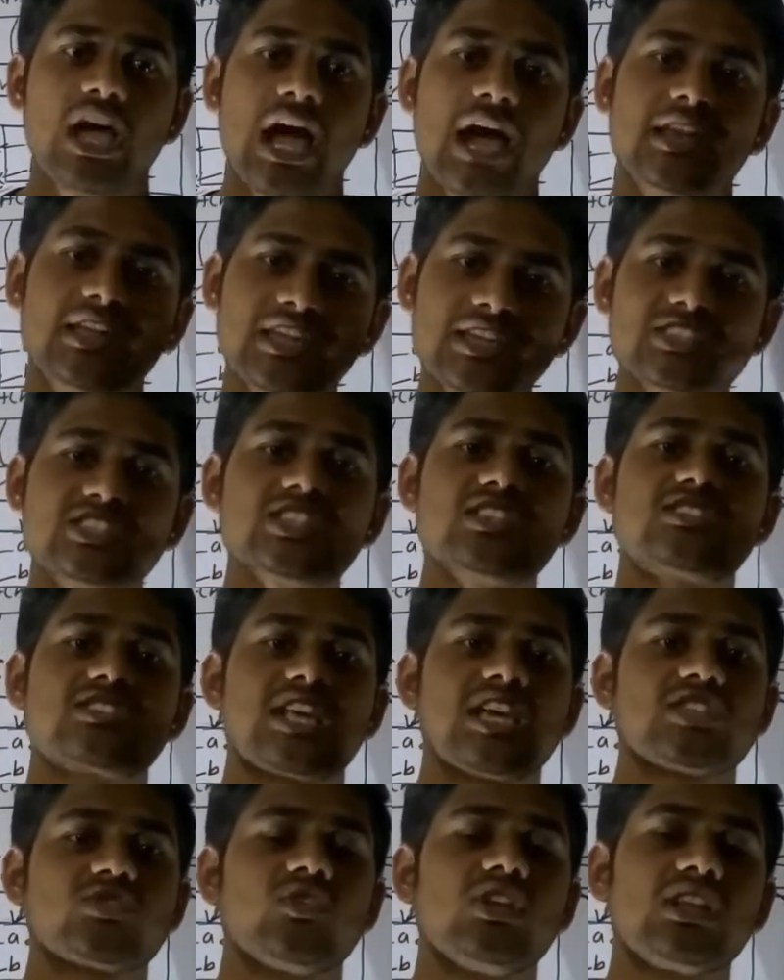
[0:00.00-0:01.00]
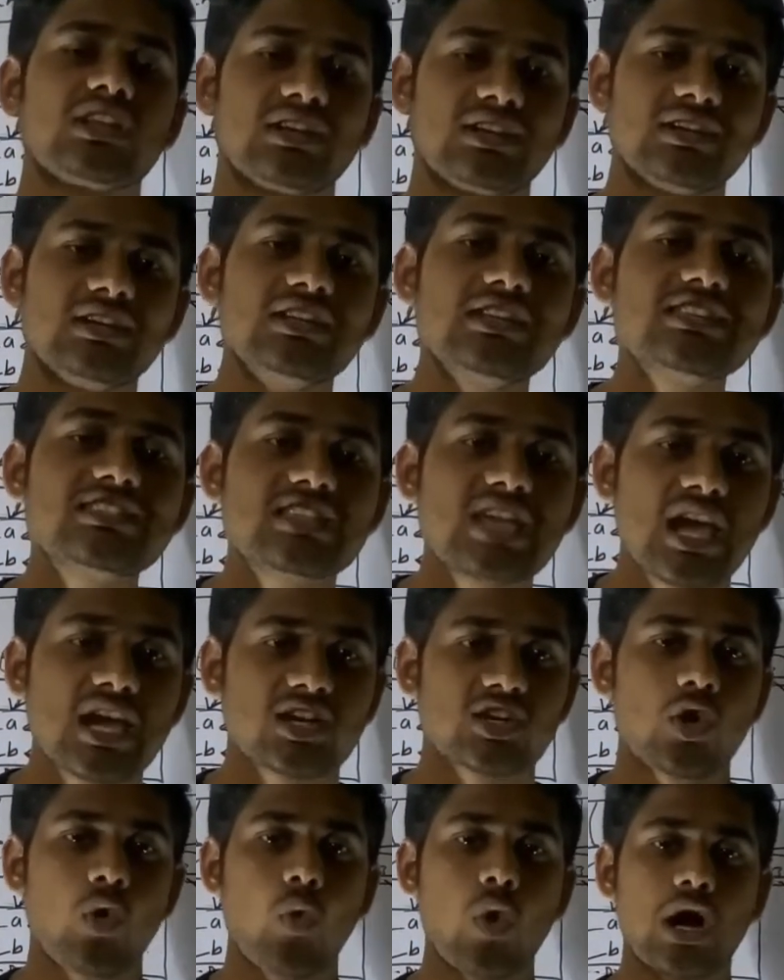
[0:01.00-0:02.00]
and each instance will
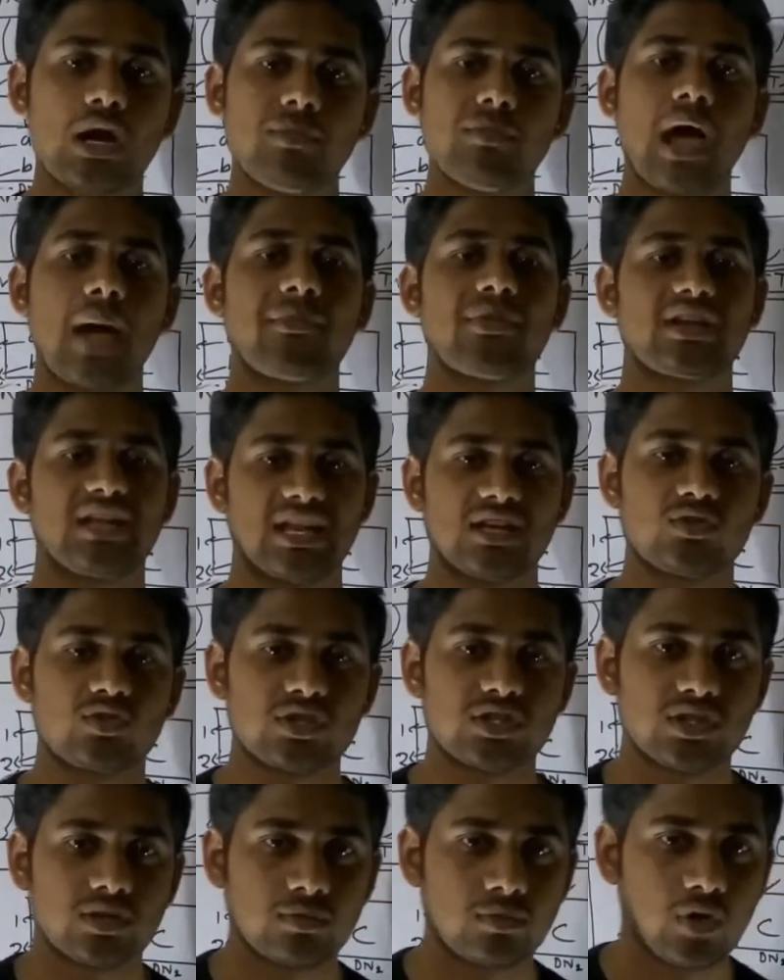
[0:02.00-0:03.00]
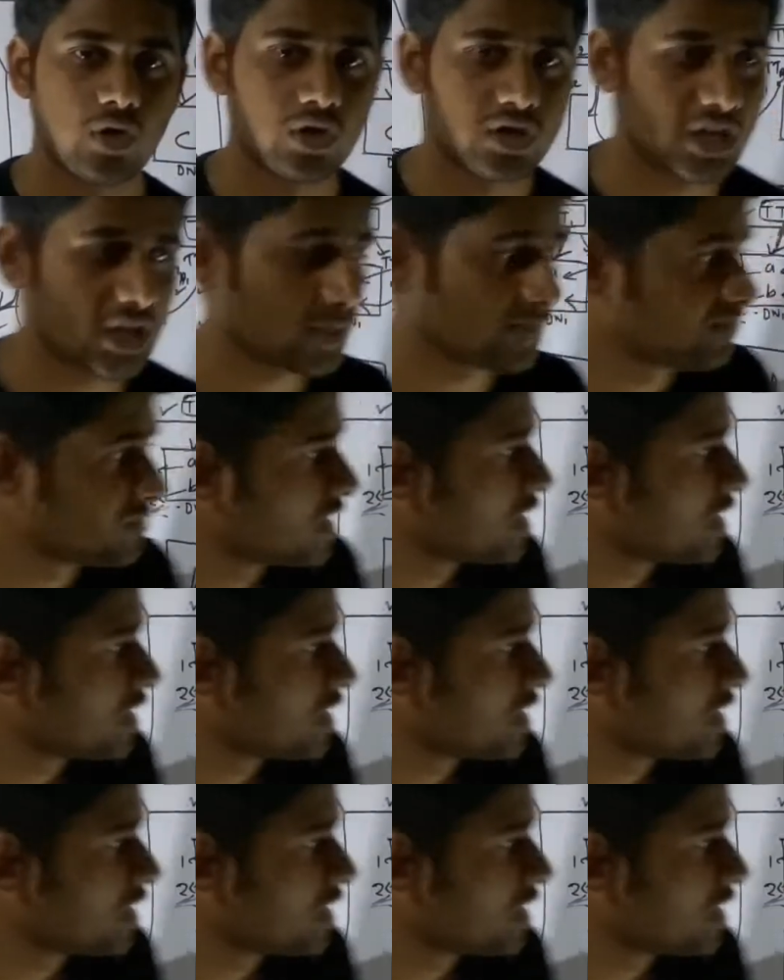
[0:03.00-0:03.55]
initiate one mapper algorithm. Okay,